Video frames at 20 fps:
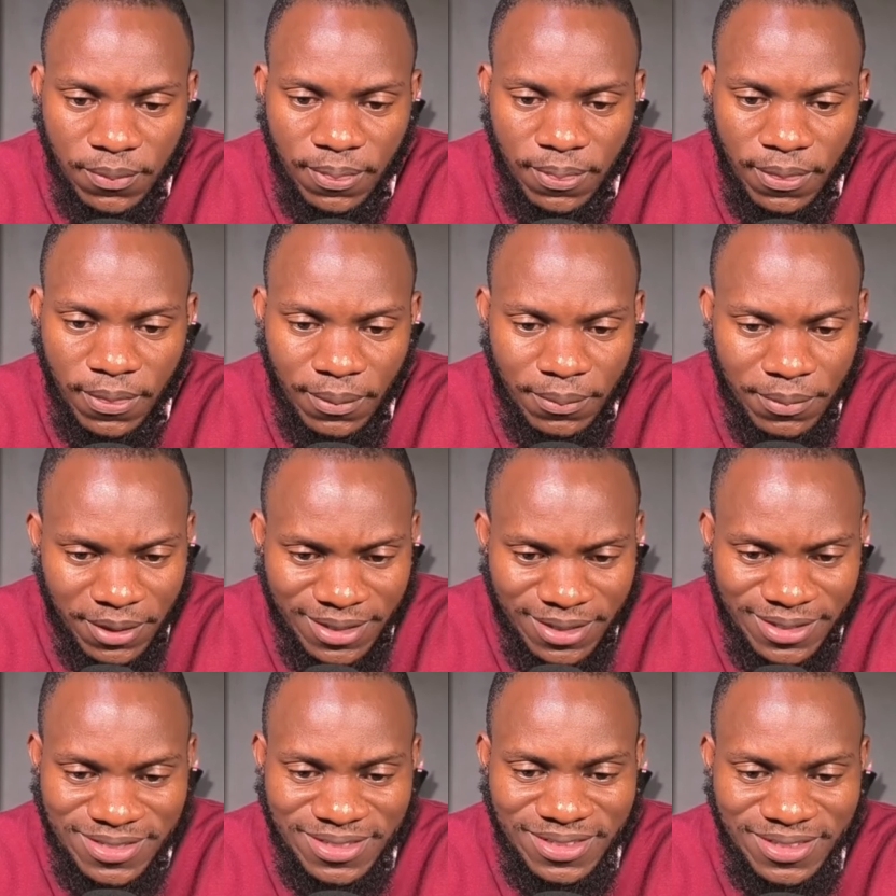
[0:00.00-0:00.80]

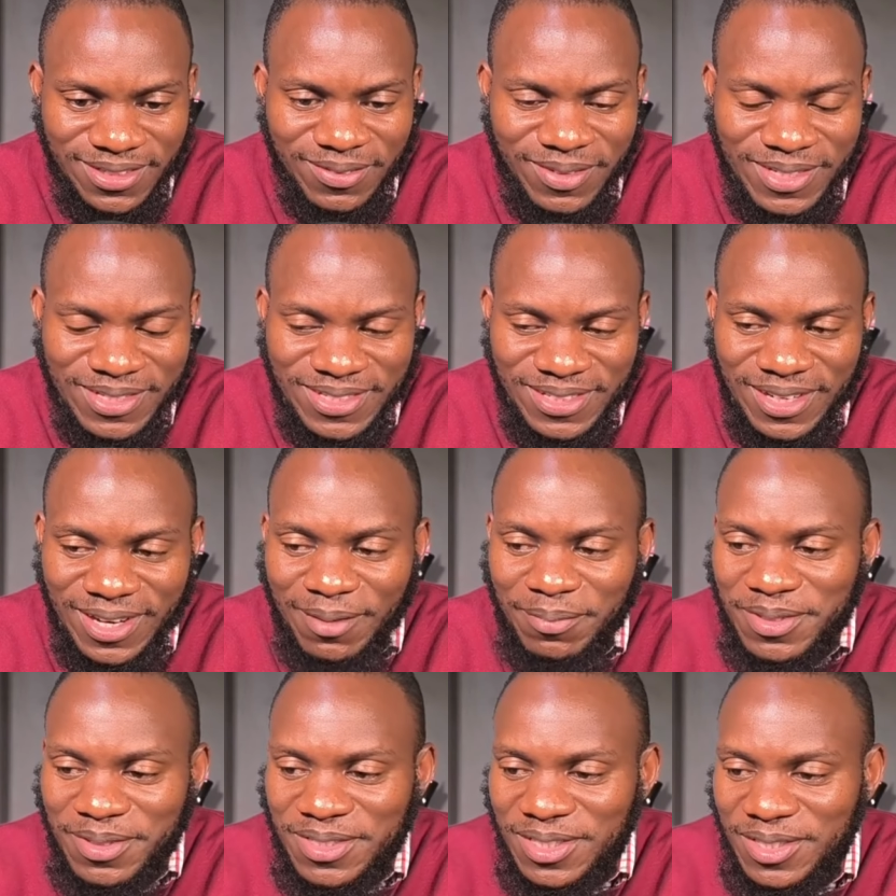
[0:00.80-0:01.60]
Amazing, amazing. I
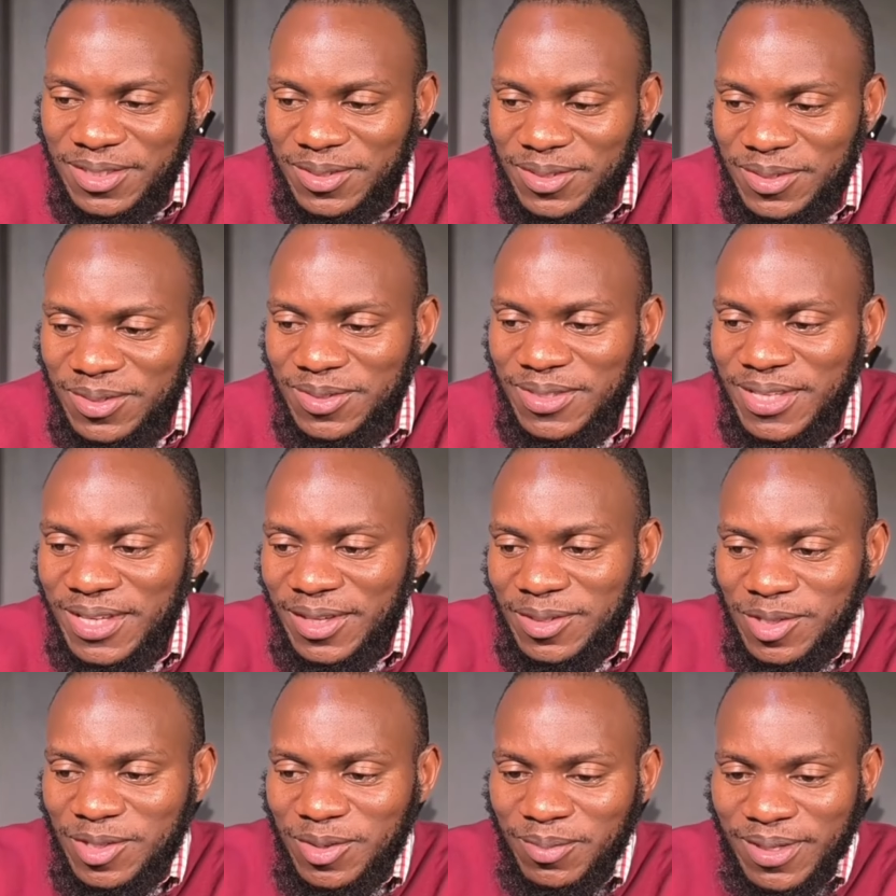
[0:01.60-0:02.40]
appreciate you. Thank you
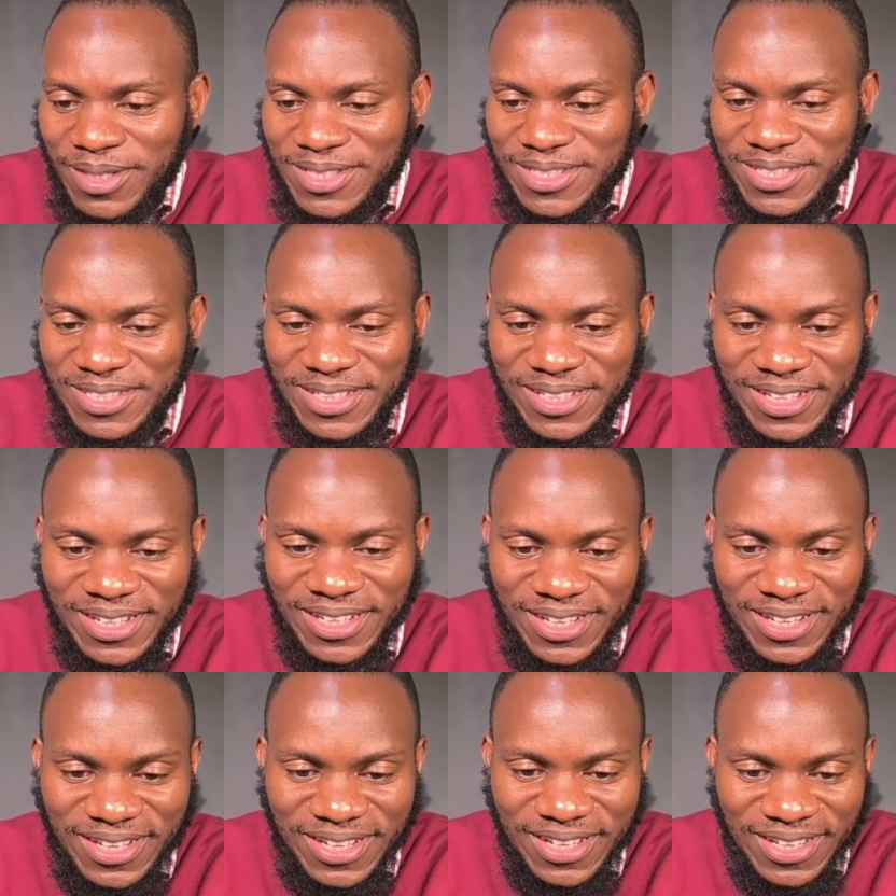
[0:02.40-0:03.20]
so much,
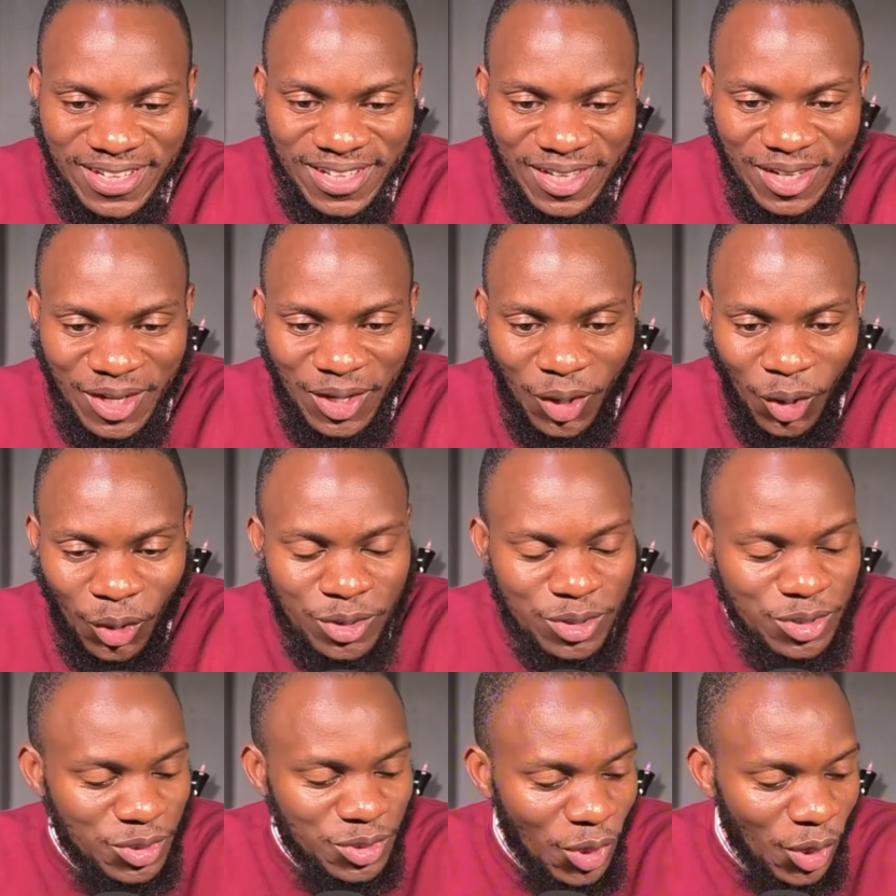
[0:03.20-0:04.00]

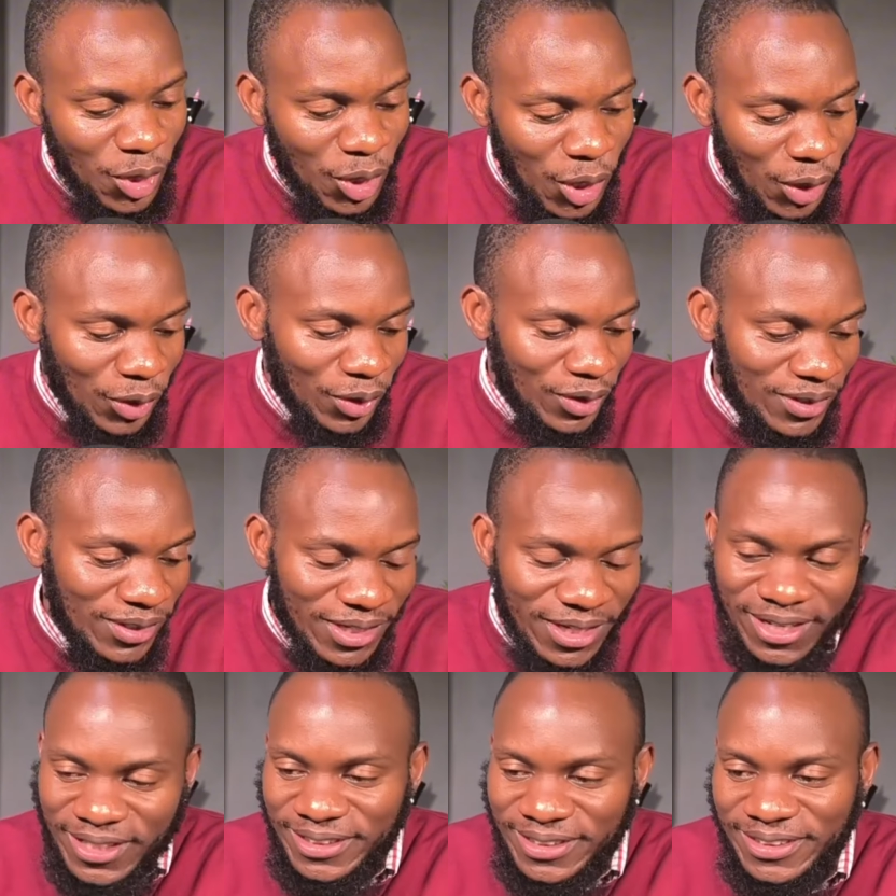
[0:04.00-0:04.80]
Onsongo.
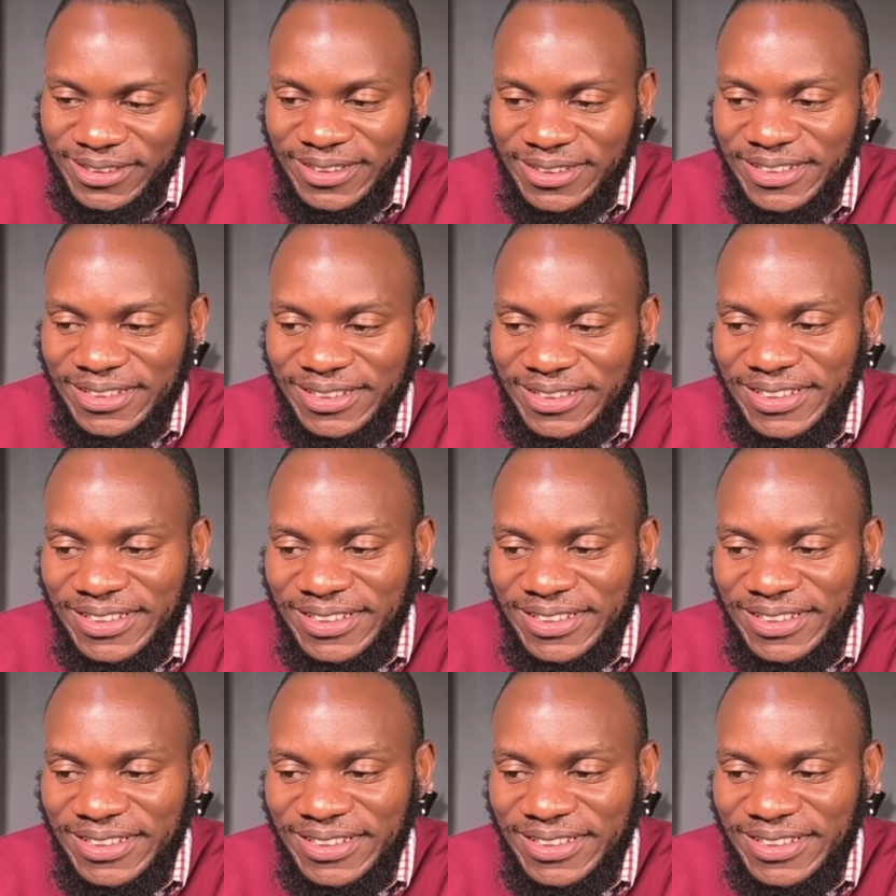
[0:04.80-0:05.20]
Yeah.